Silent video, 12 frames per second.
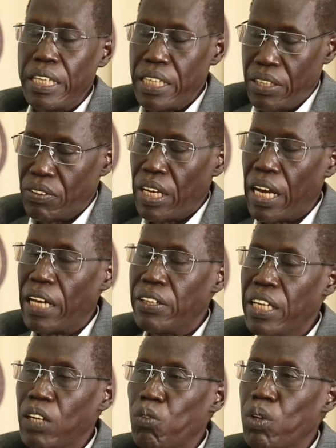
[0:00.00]
Yes,
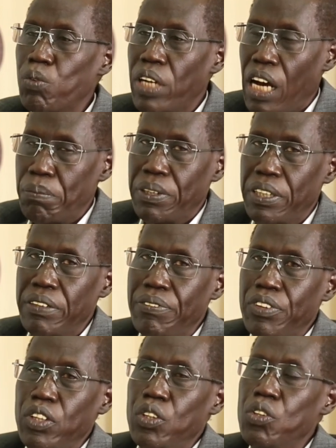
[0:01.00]
and then what will happen?
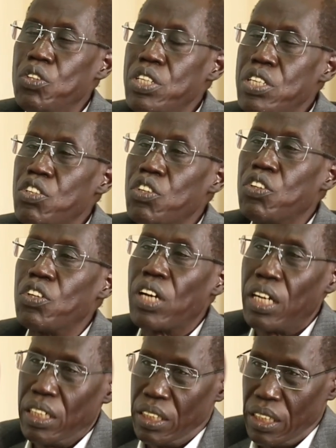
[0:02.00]
You need
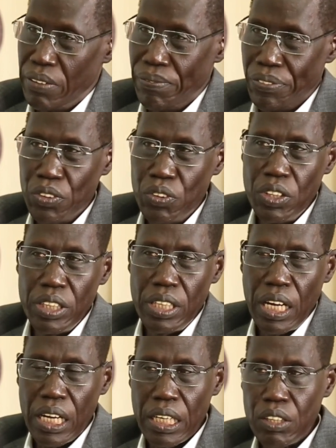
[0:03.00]
neutrality. You
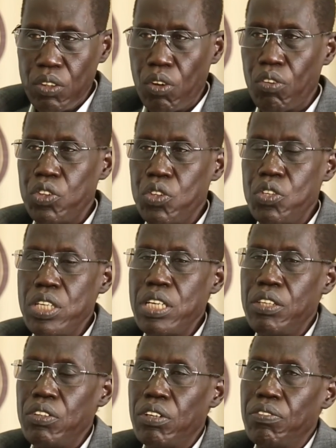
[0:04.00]
need, you know, you
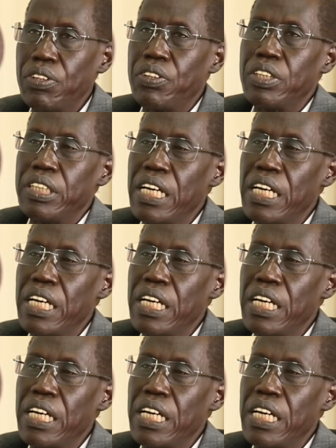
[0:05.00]
need university.